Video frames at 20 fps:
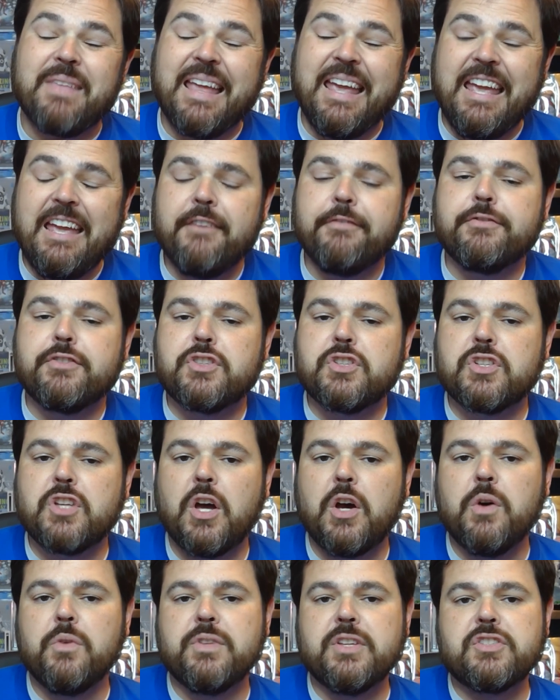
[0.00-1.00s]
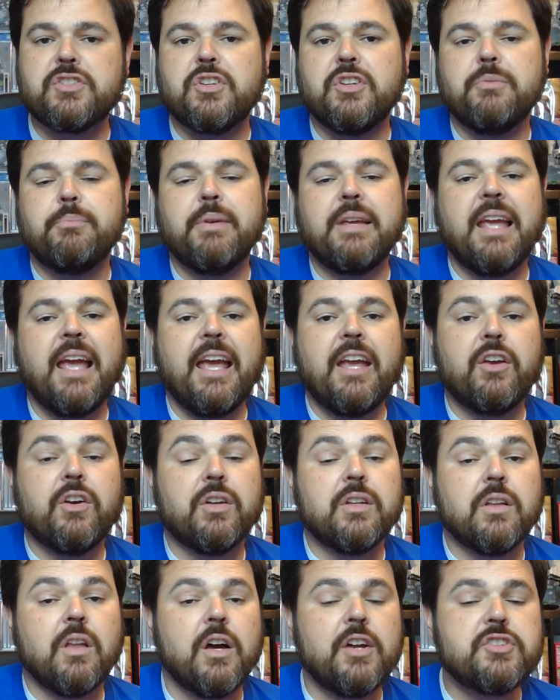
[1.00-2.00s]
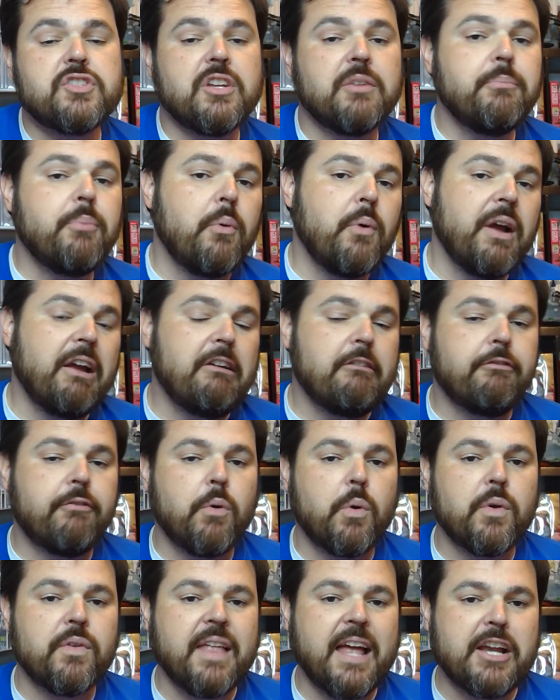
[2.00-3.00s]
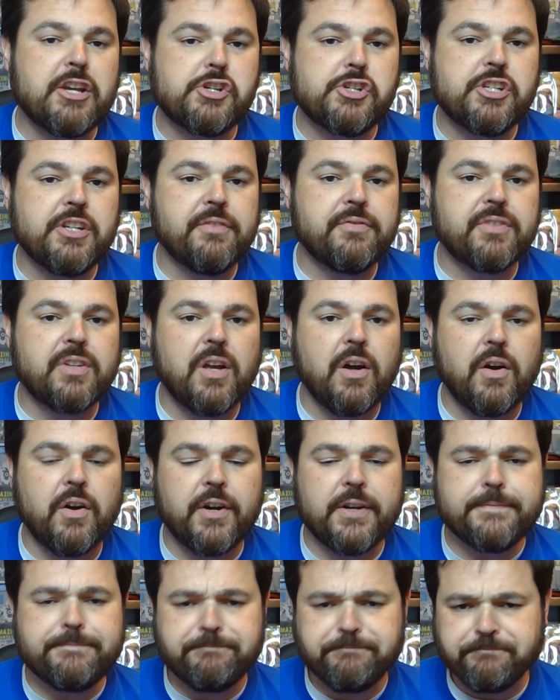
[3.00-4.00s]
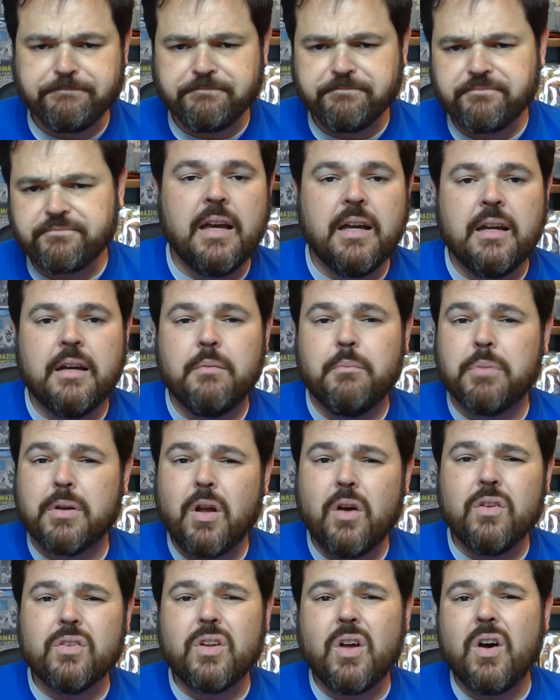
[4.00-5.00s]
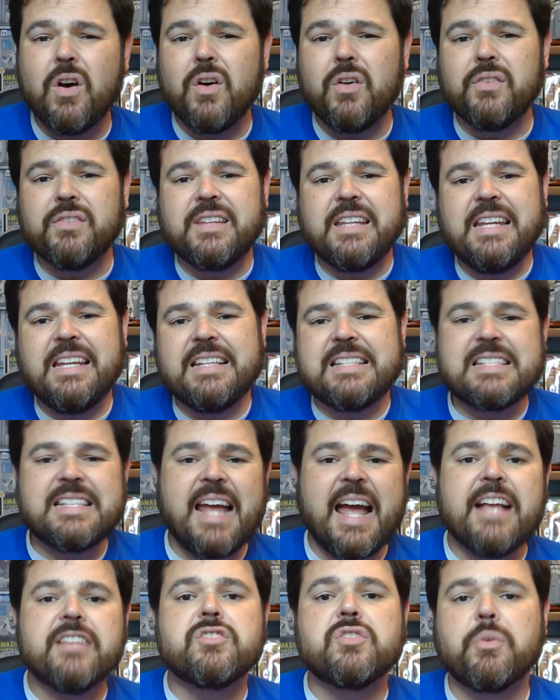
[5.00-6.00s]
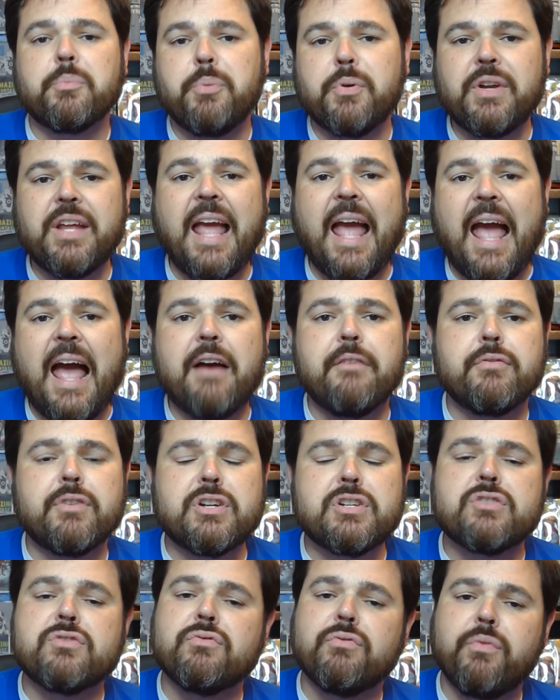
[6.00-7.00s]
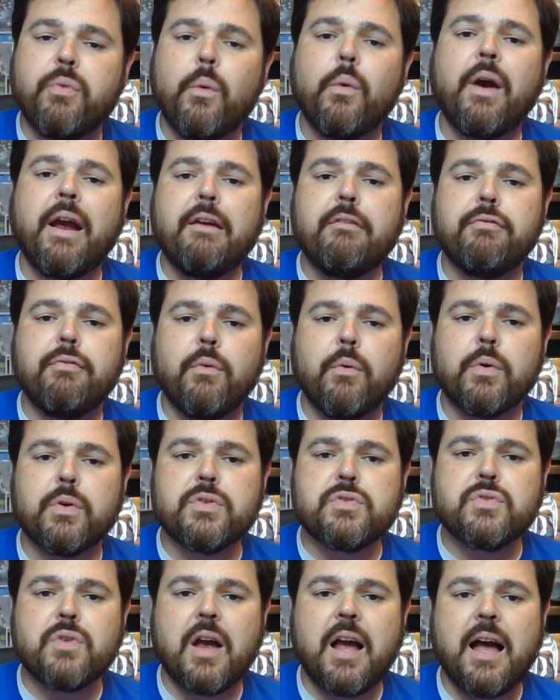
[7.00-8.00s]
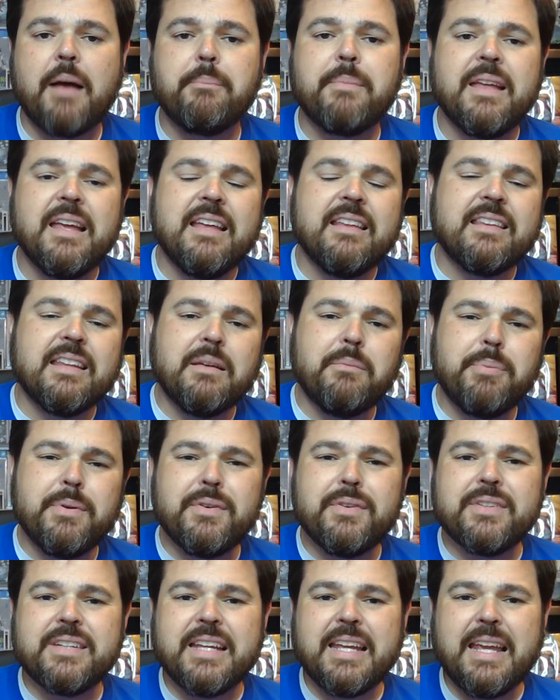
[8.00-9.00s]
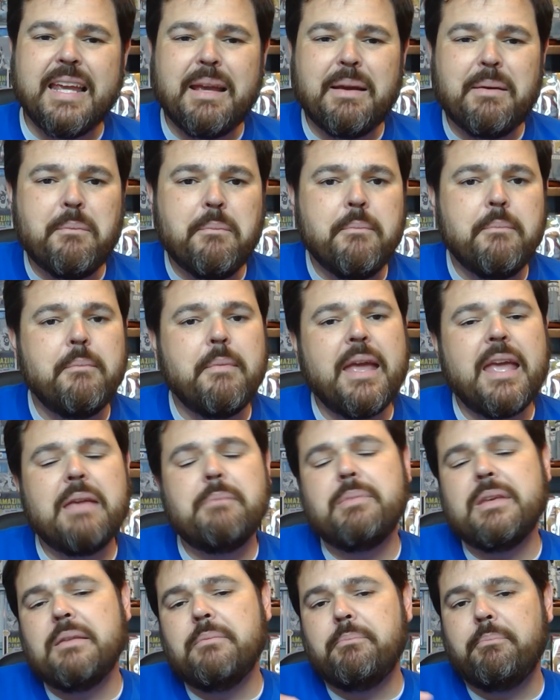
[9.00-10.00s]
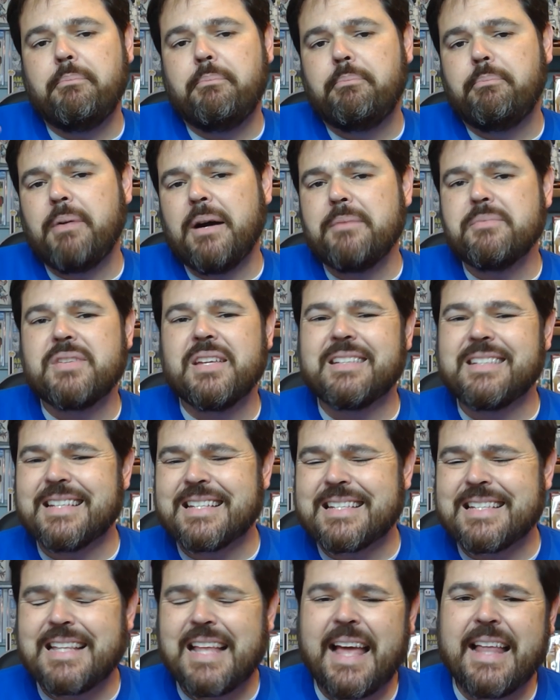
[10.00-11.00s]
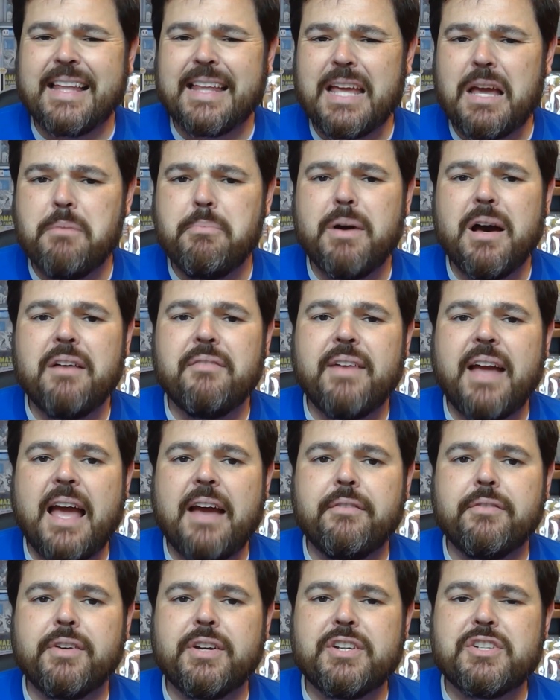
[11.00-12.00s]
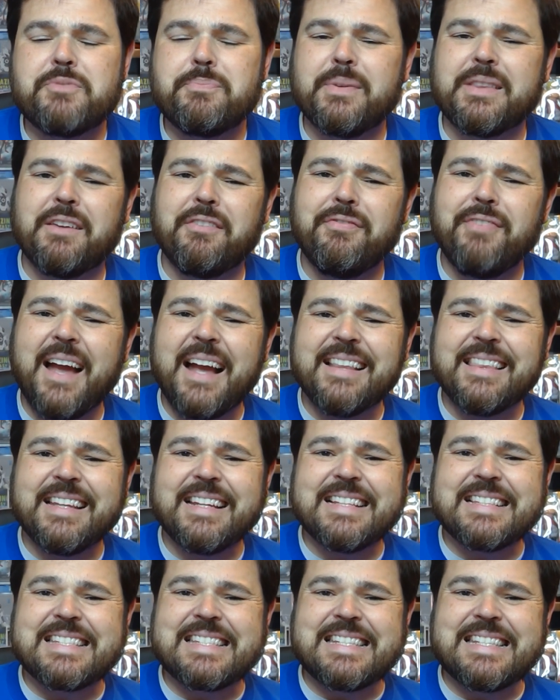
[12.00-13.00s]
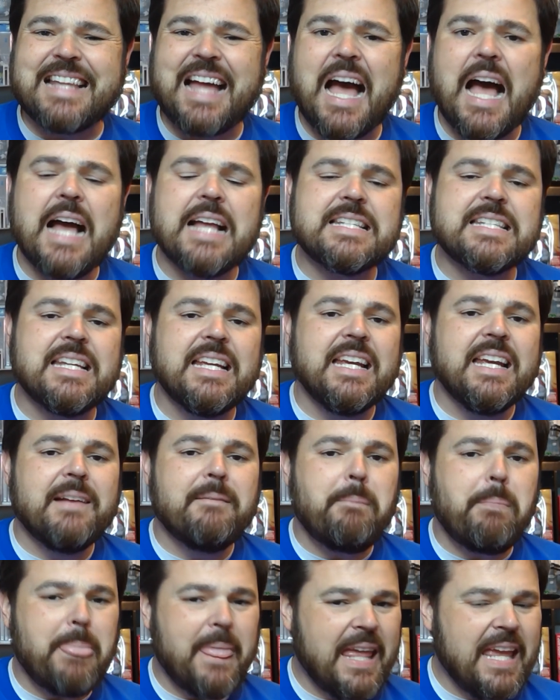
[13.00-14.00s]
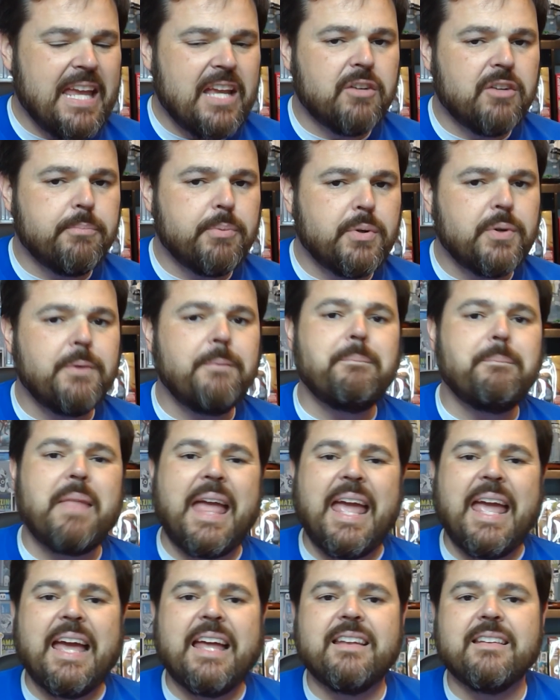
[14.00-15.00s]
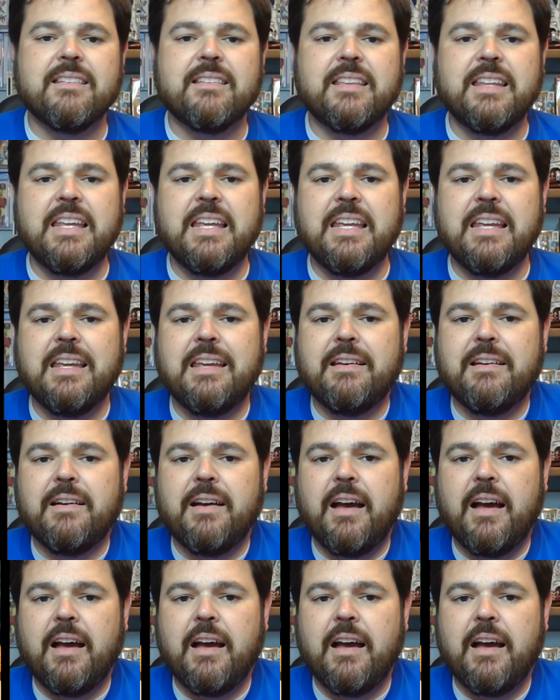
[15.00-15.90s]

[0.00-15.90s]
If so, this could be a good launching point for that shift card. But all in all, the stats are pretty average for a 4-drop. The ability maybe bumps it to slightly above average, but the fact that it's not inkable and the